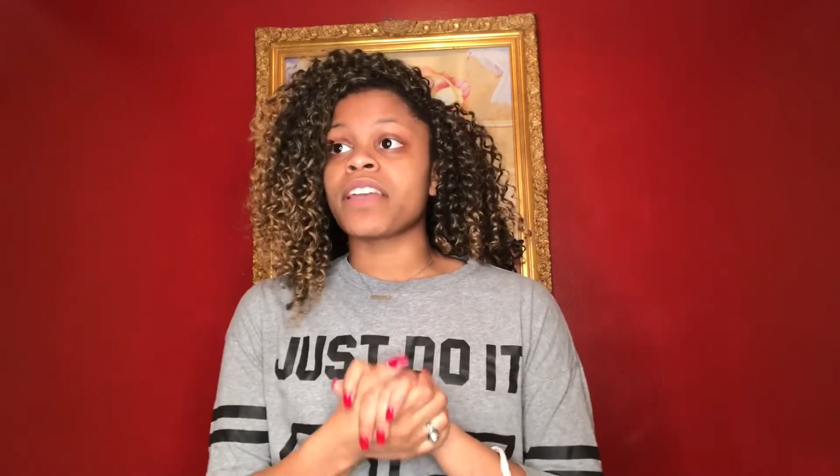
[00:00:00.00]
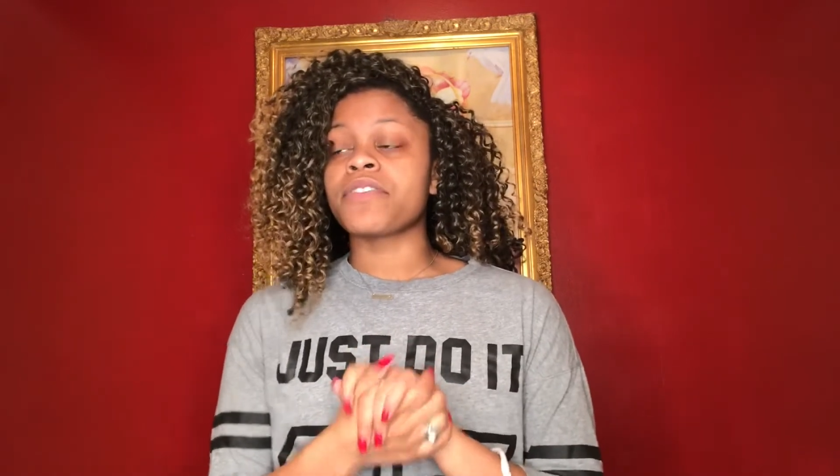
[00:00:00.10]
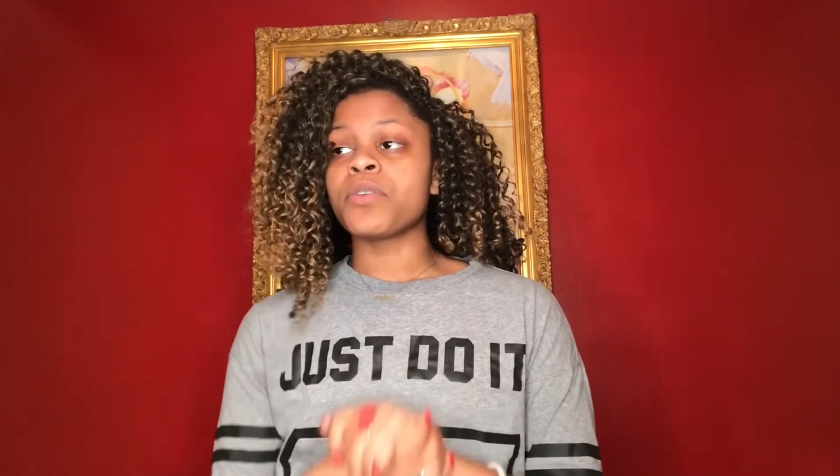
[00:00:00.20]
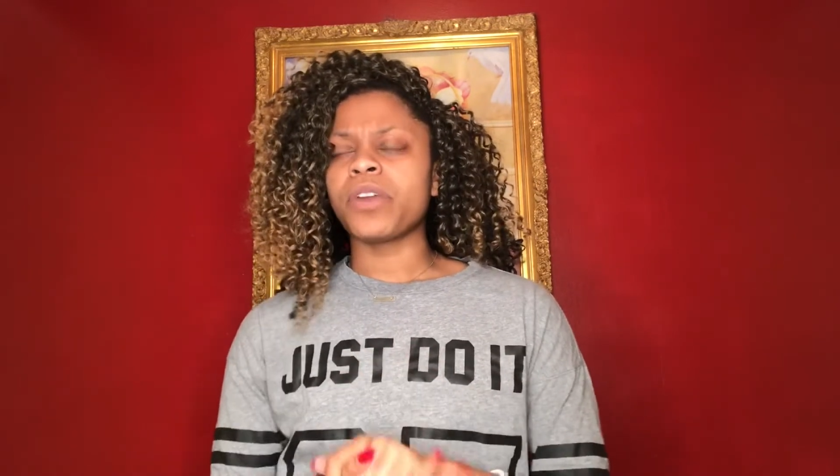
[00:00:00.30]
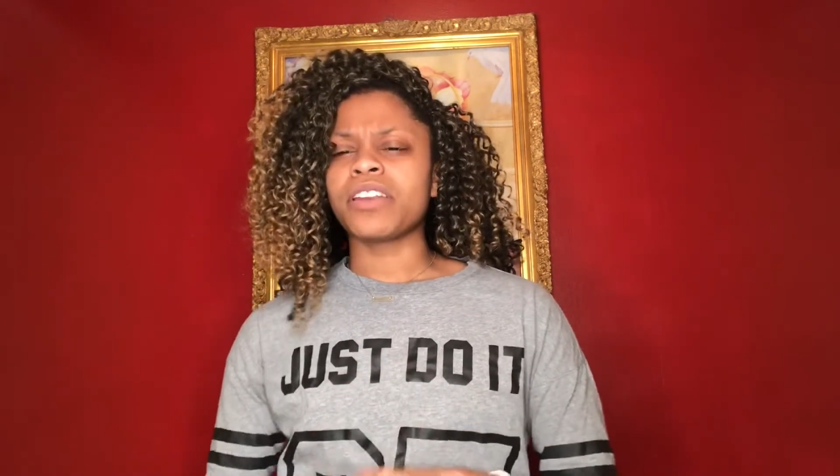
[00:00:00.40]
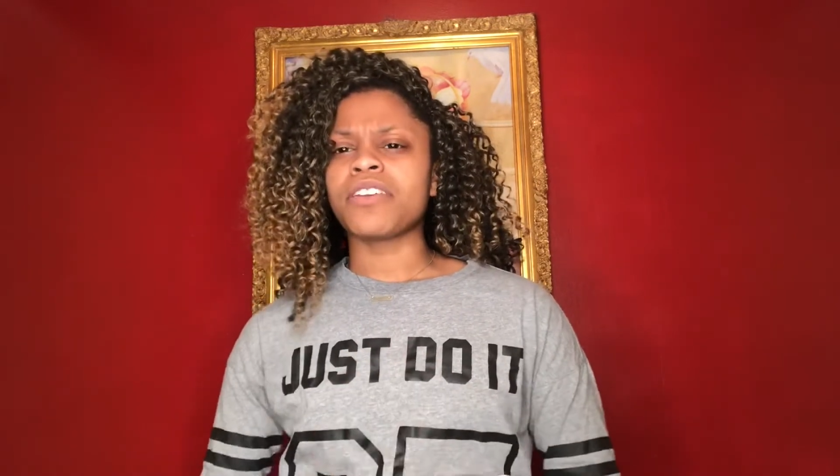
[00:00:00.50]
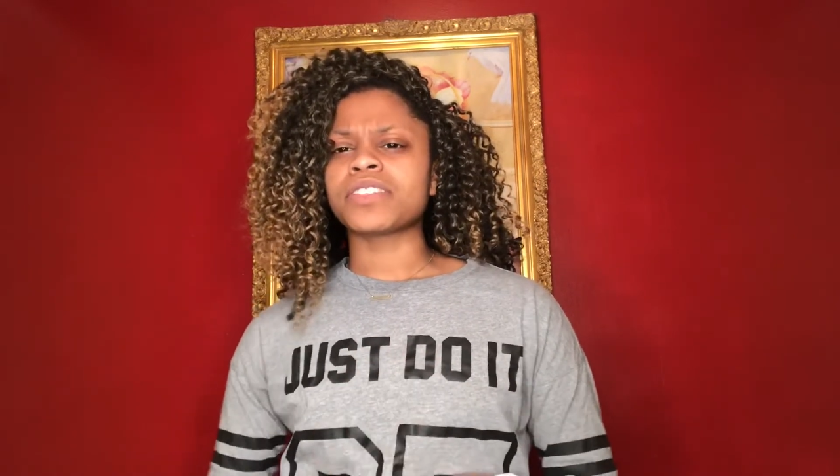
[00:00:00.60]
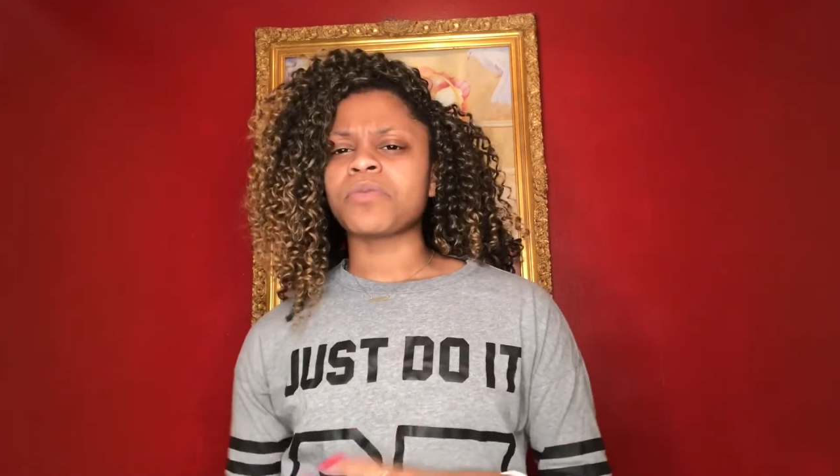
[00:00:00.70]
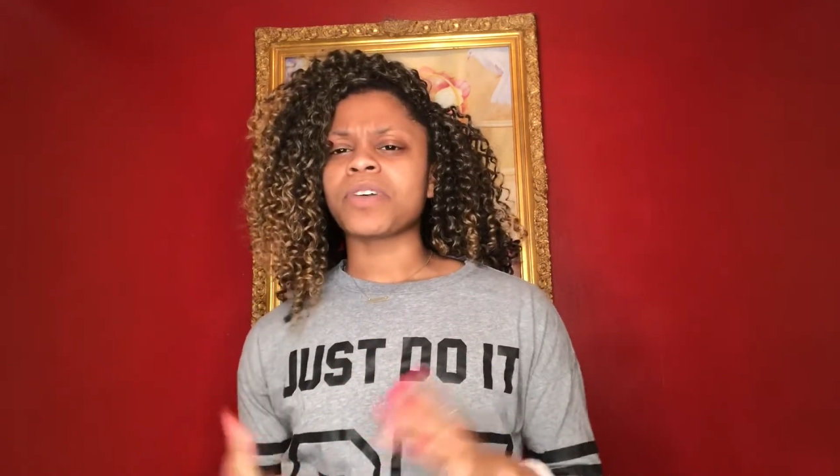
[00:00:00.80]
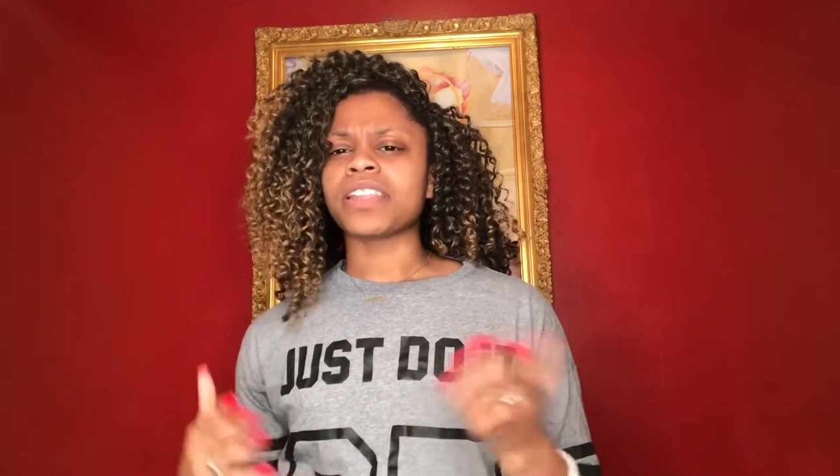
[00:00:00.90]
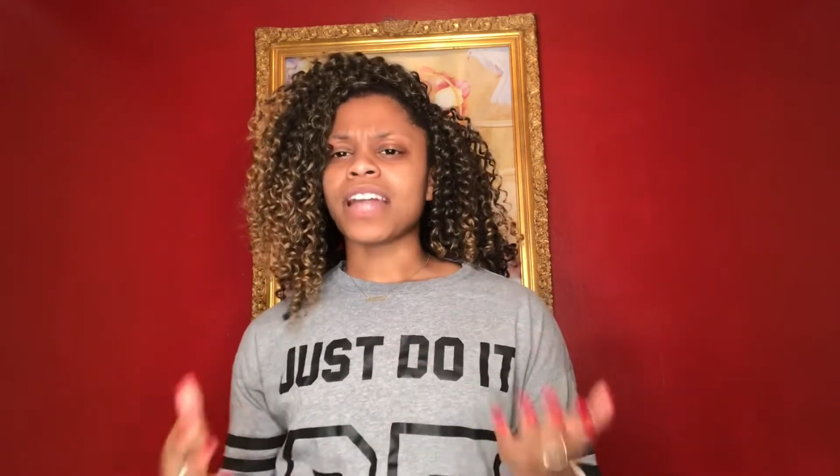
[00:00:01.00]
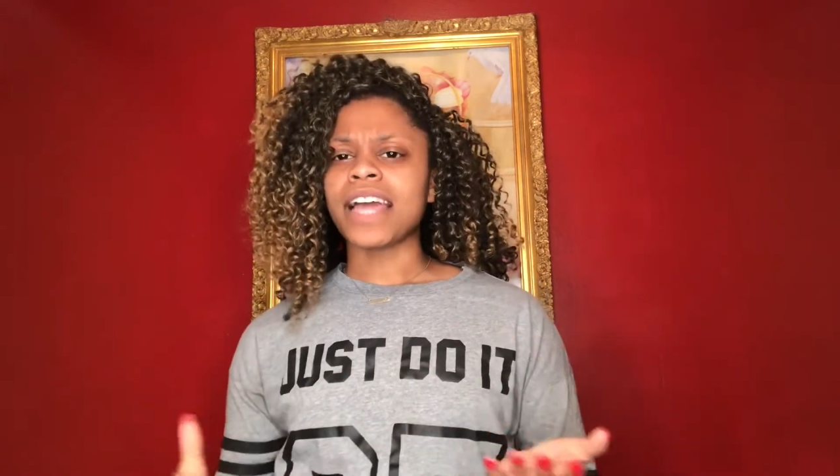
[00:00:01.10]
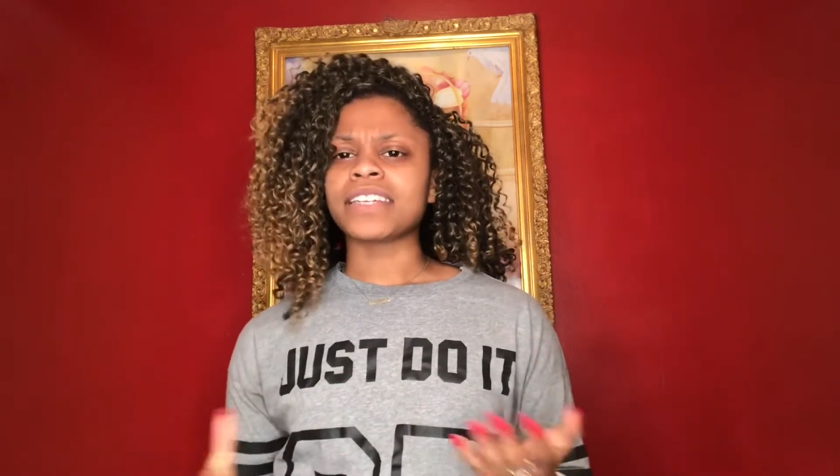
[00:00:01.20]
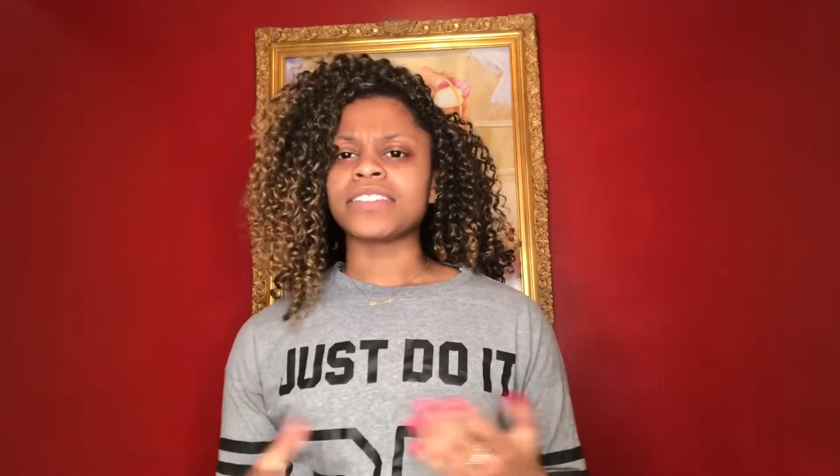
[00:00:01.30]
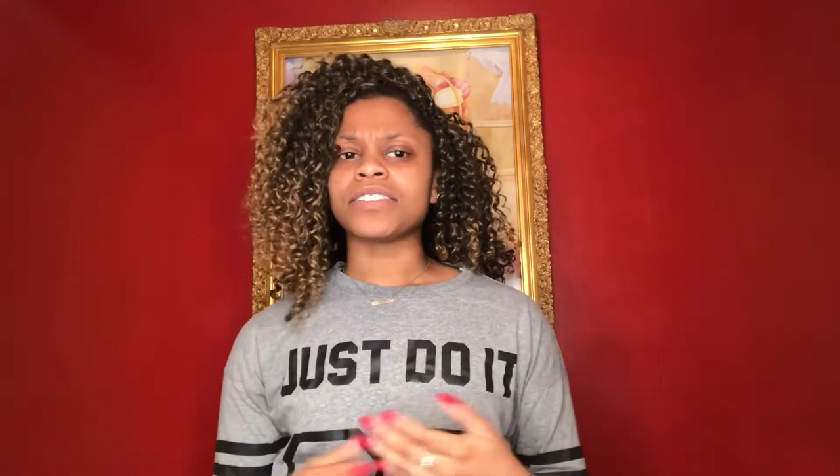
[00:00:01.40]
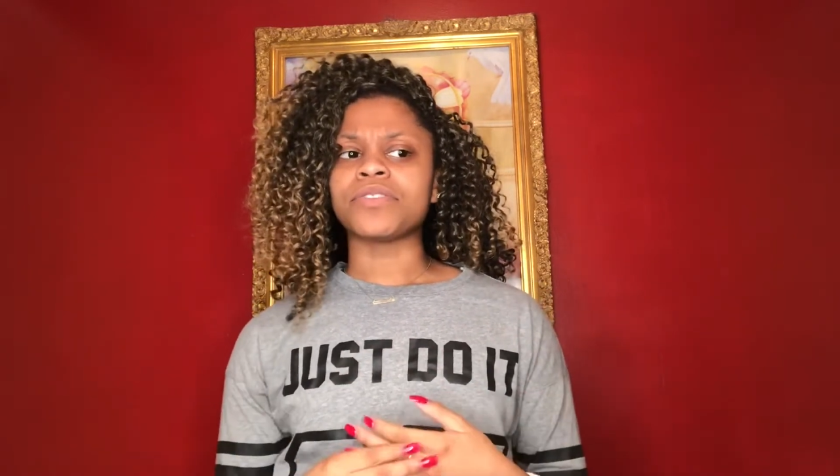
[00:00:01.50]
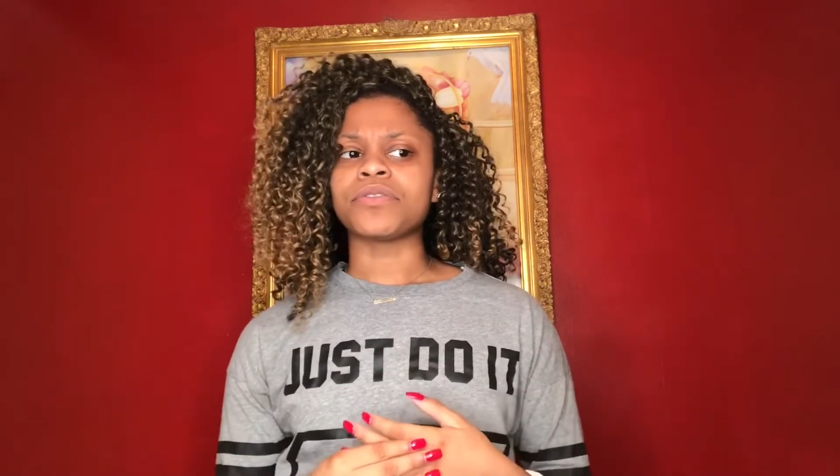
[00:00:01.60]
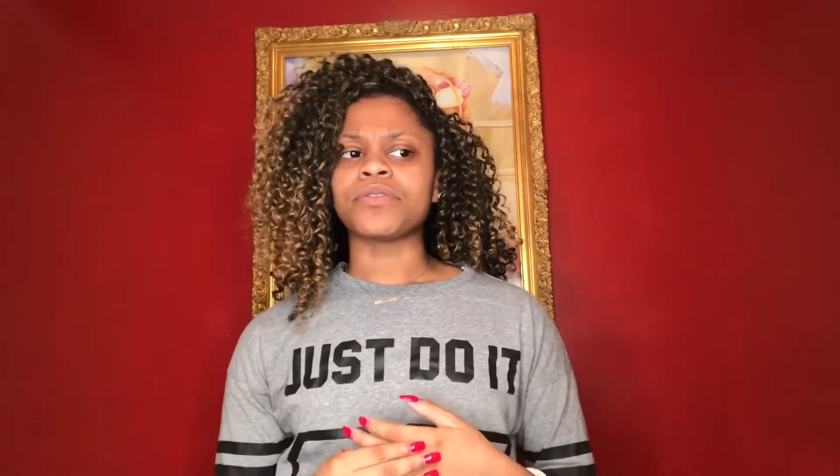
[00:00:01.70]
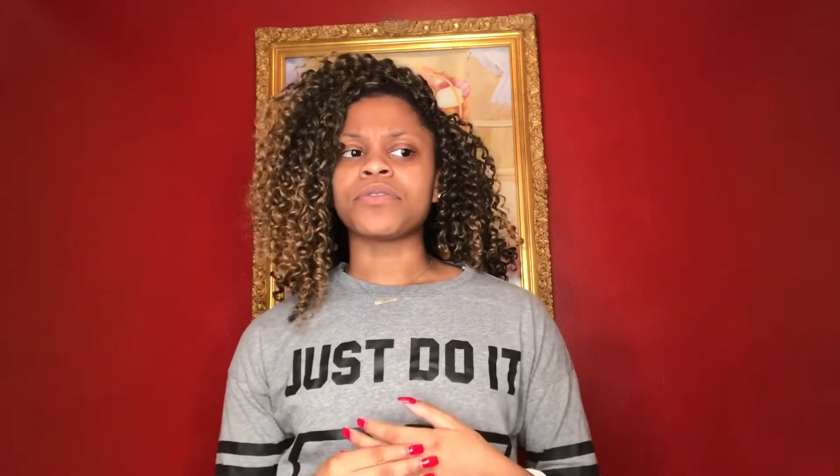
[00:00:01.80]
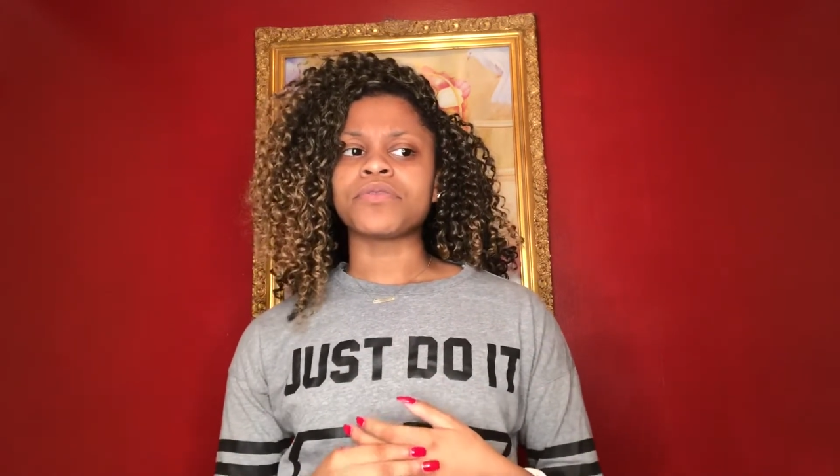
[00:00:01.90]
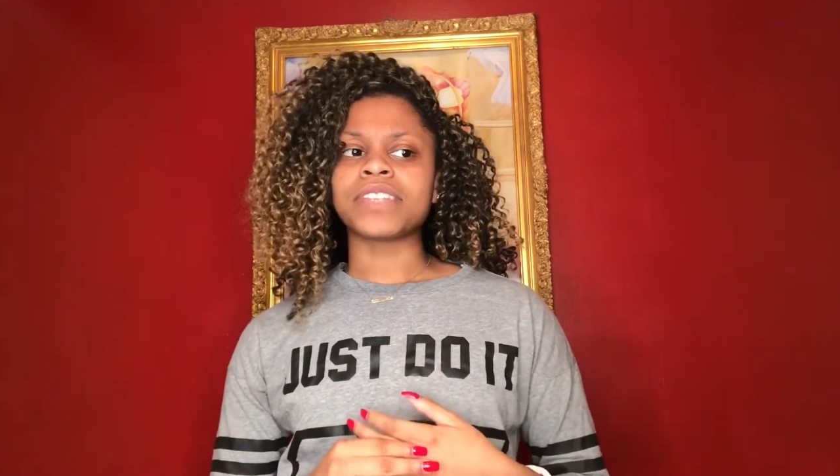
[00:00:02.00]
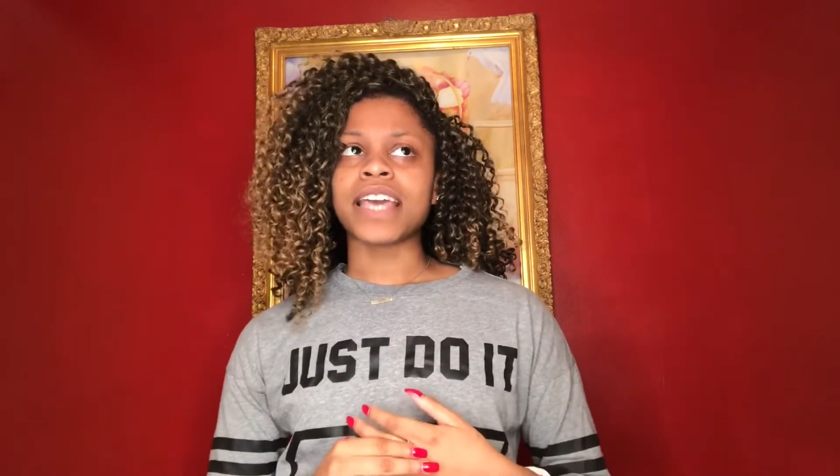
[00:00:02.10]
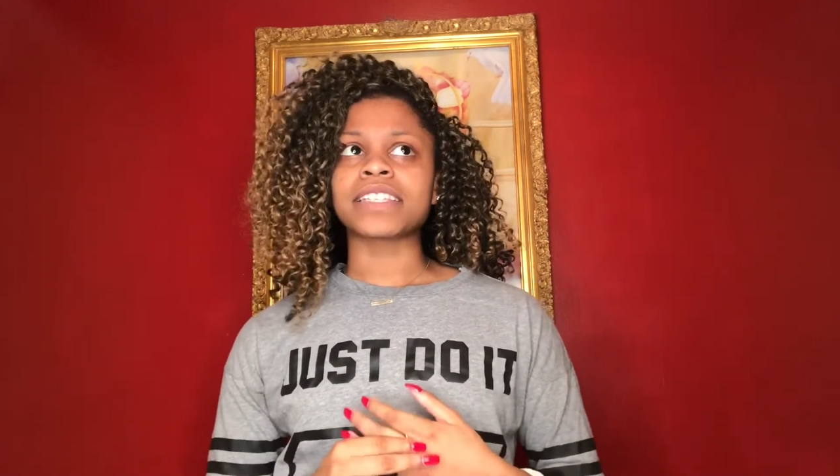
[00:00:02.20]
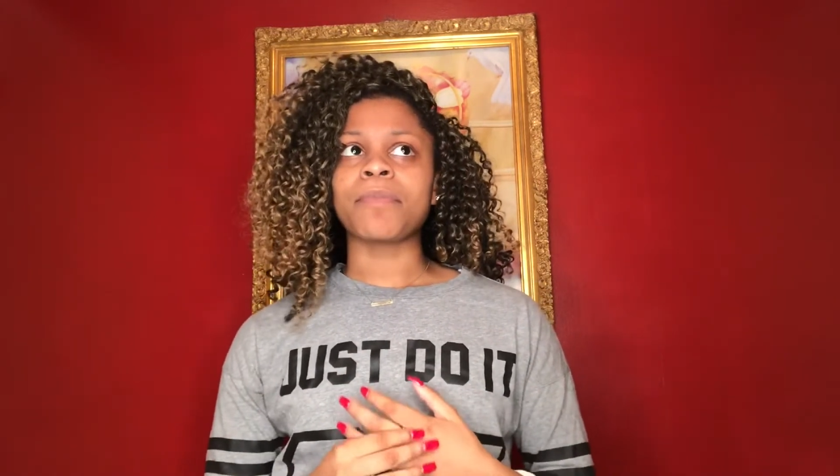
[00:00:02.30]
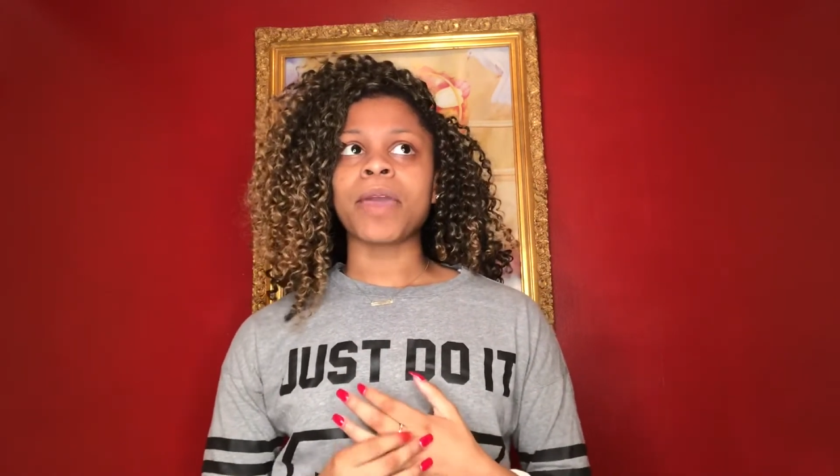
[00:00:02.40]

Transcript: if you want to know someone likes you through text,